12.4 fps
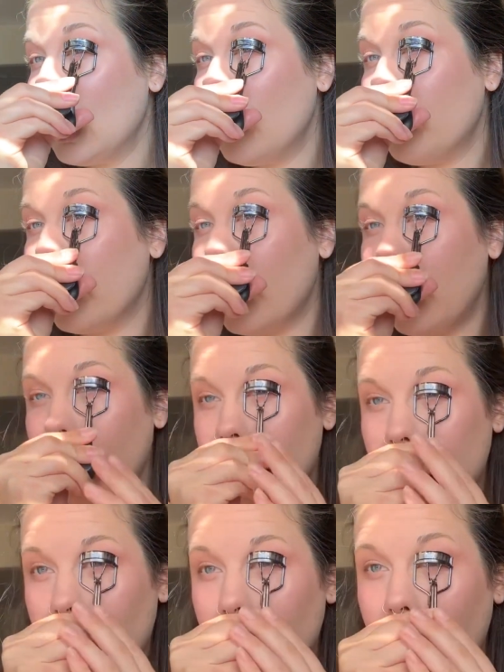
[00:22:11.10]
But I
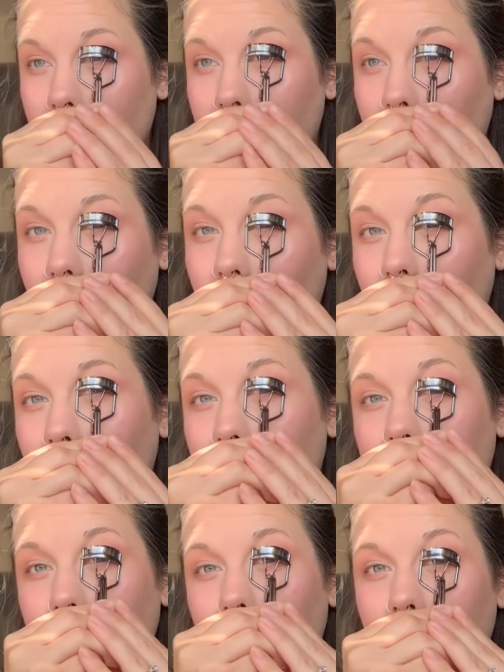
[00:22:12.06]
also love like a lot
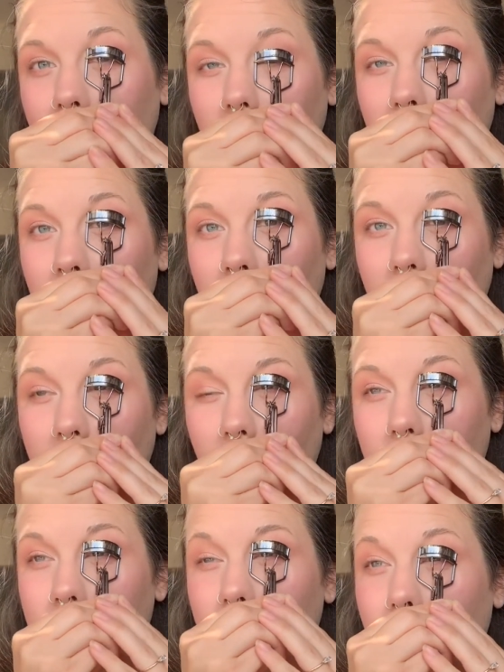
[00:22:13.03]
of Korean, a lot
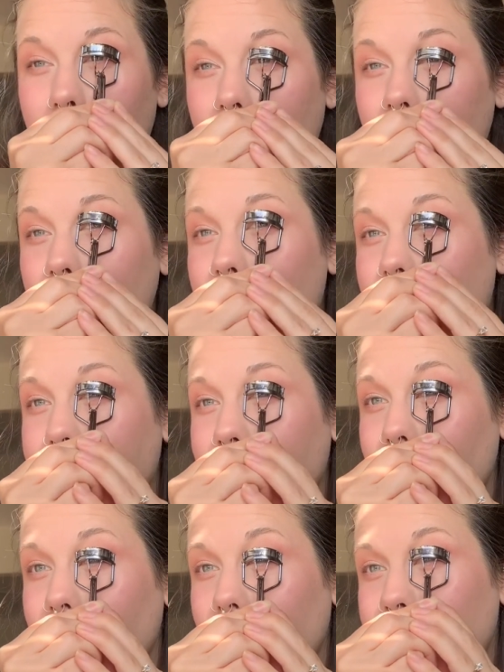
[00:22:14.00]
of Japanese
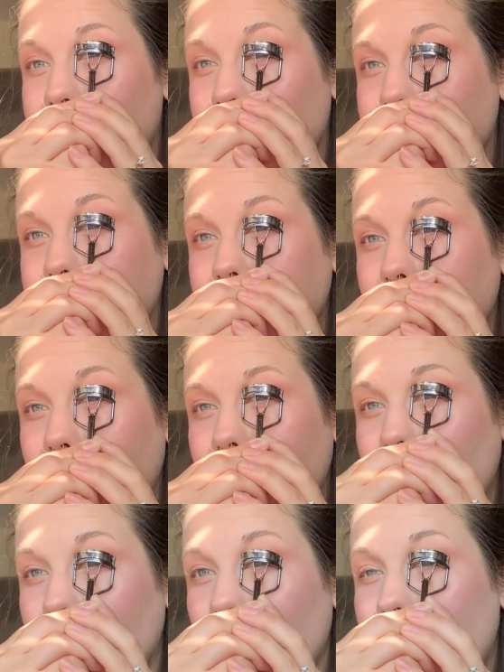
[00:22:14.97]
food.
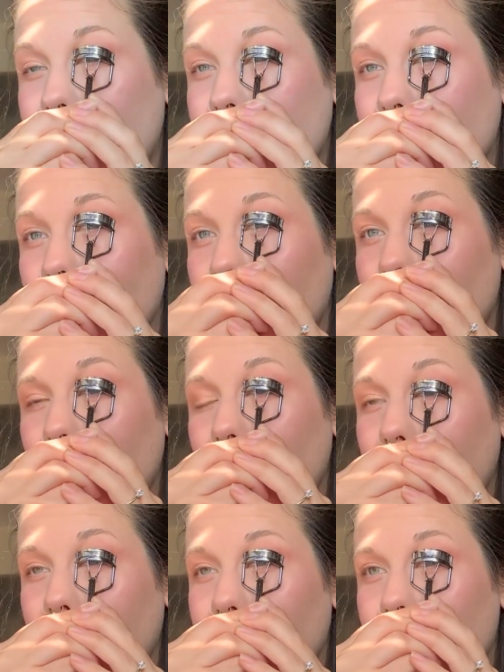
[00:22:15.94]
So
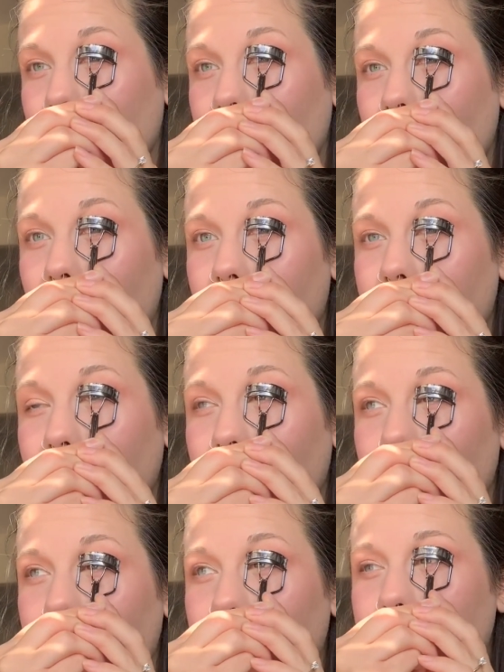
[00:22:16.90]
I also love
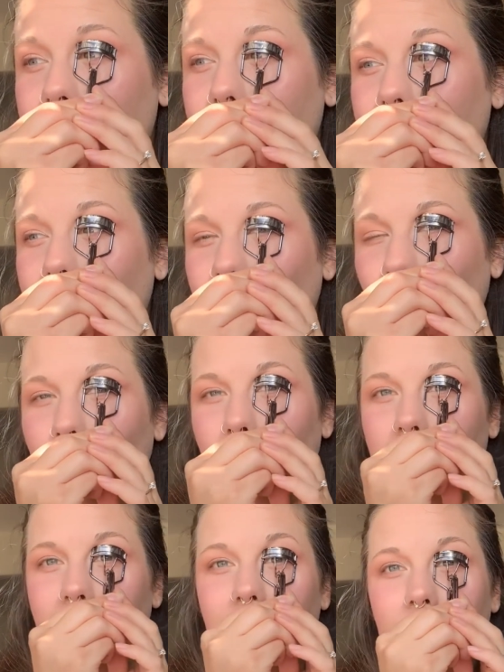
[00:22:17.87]

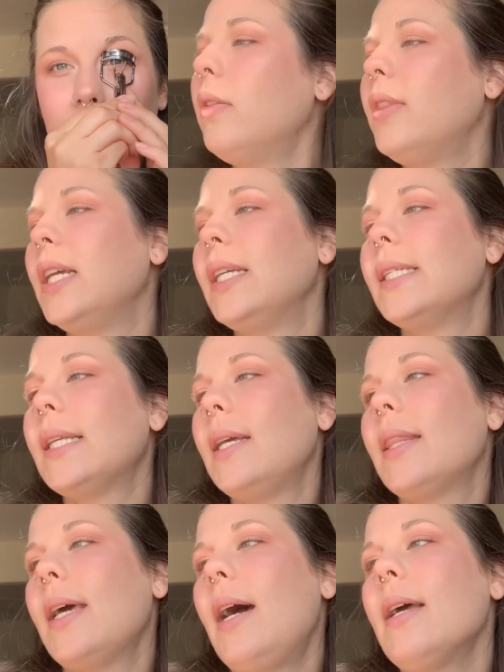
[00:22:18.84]
tteokbokki, things like
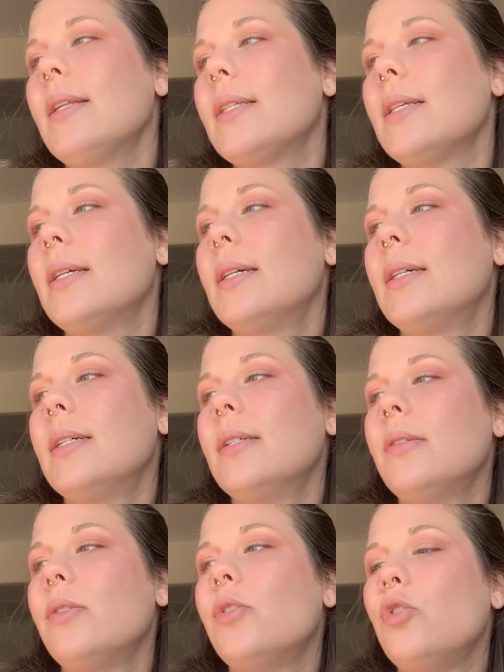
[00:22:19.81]
that.
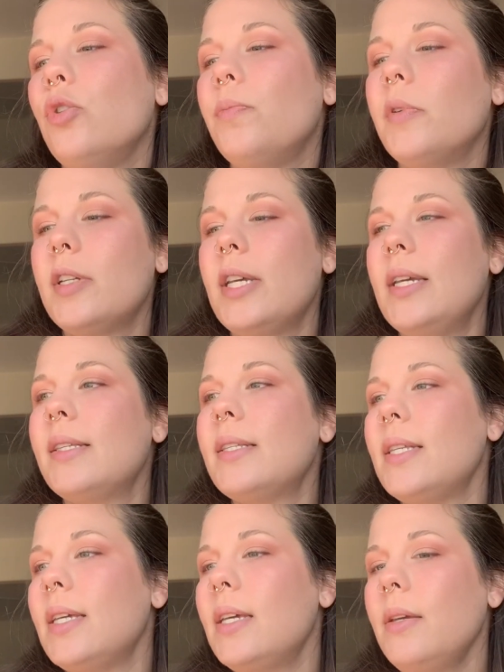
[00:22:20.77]
Super
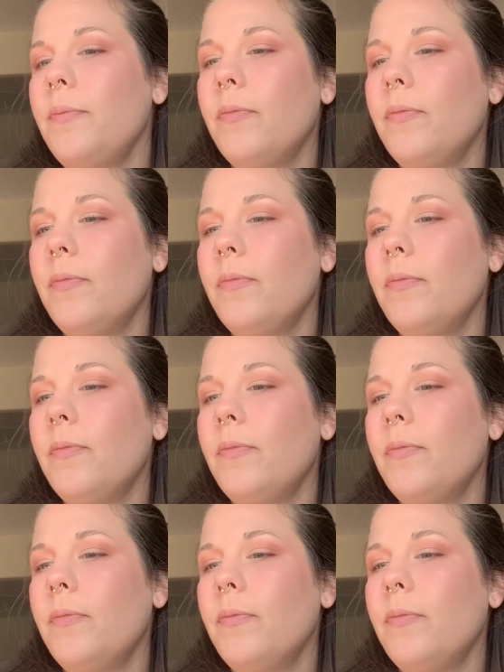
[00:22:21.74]
tasty.